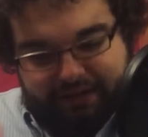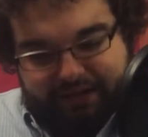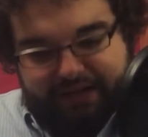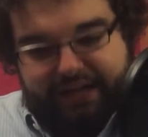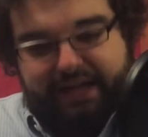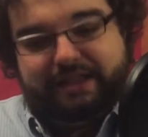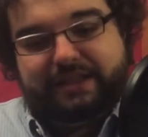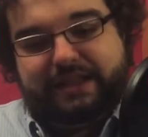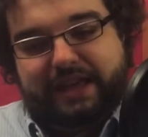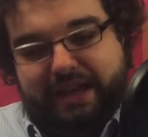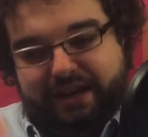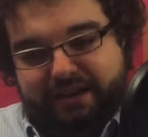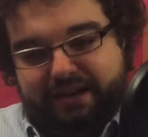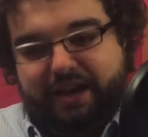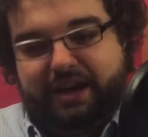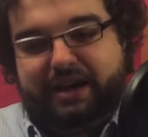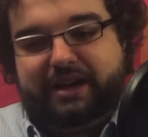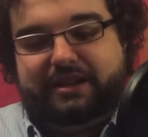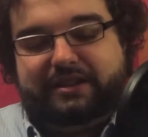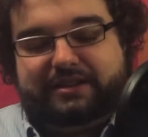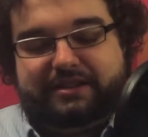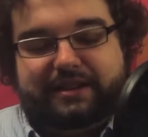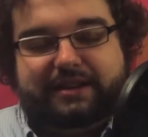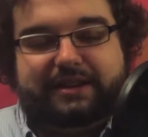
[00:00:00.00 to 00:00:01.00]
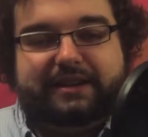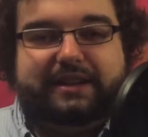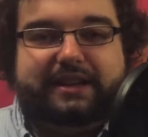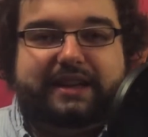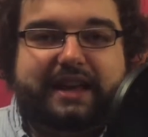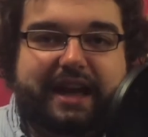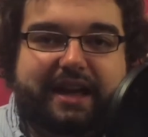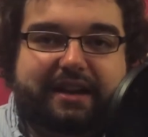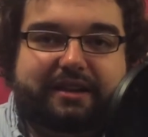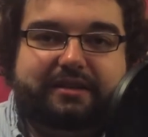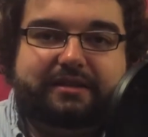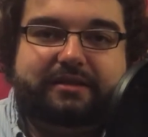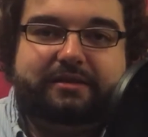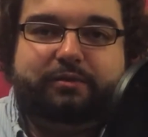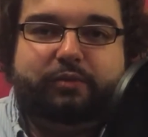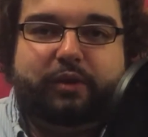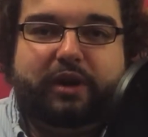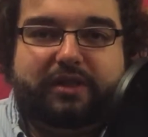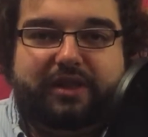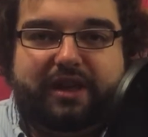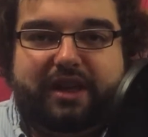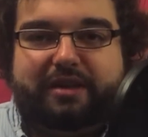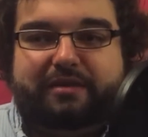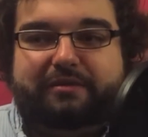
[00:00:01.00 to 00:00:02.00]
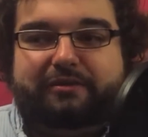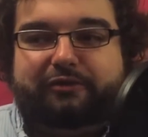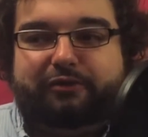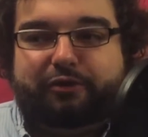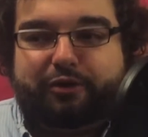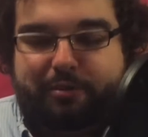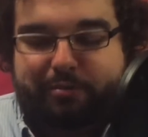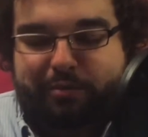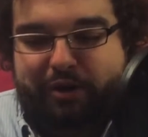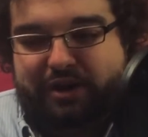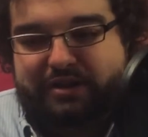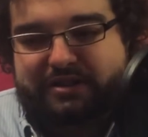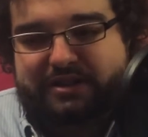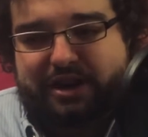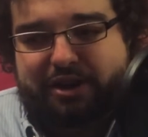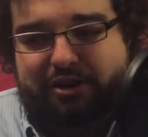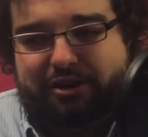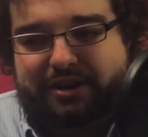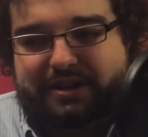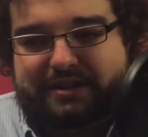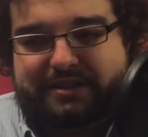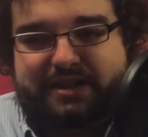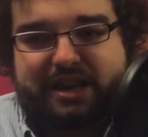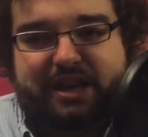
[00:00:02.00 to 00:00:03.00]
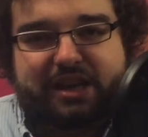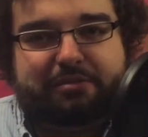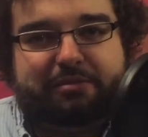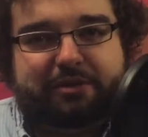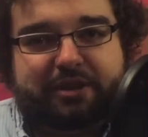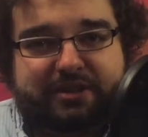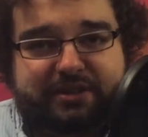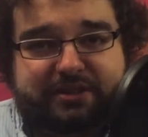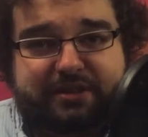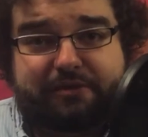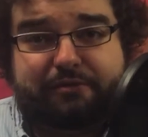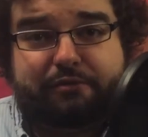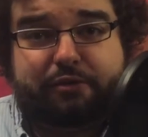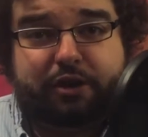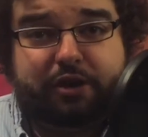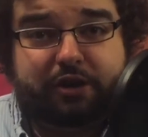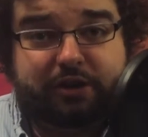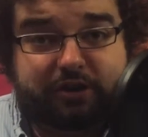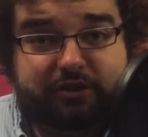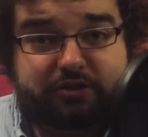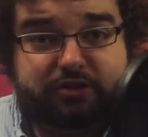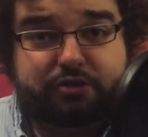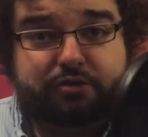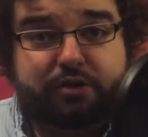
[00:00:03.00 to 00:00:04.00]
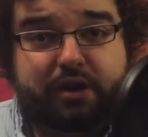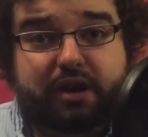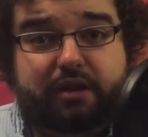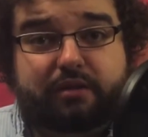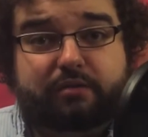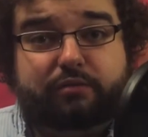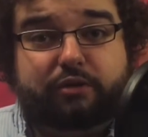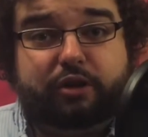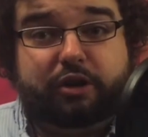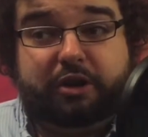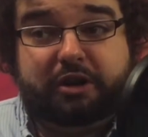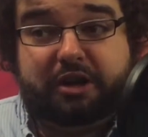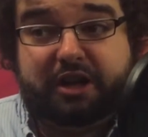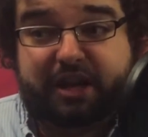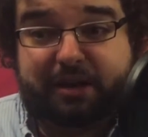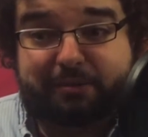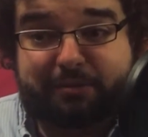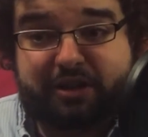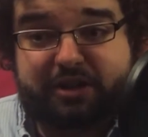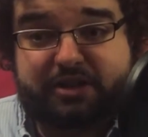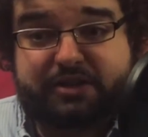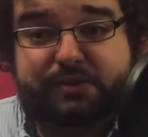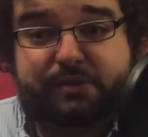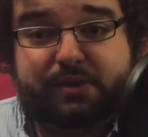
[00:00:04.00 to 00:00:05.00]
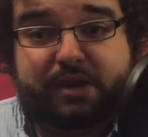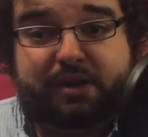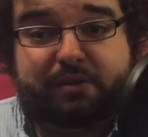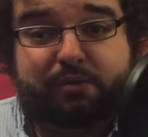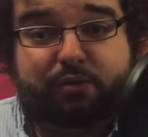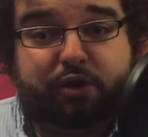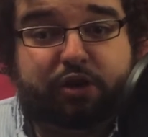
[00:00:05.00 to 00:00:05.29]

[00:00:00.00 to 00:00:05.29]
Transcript: and then I did it again with it for posterity's sake because if we're gonna do it, we're gonna commit to it.